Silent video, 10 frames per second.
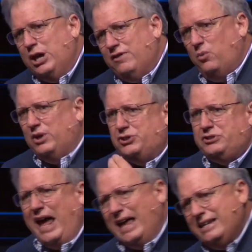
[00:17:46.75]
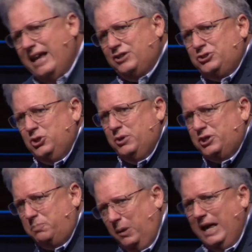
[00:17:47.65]
that we stand next to at
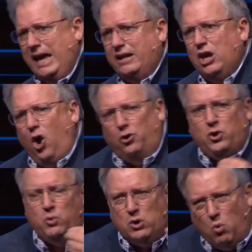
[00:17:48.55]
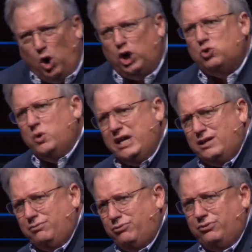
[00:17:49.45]
the plant or that we work
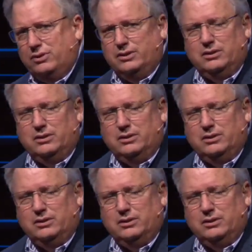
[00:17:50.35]
with.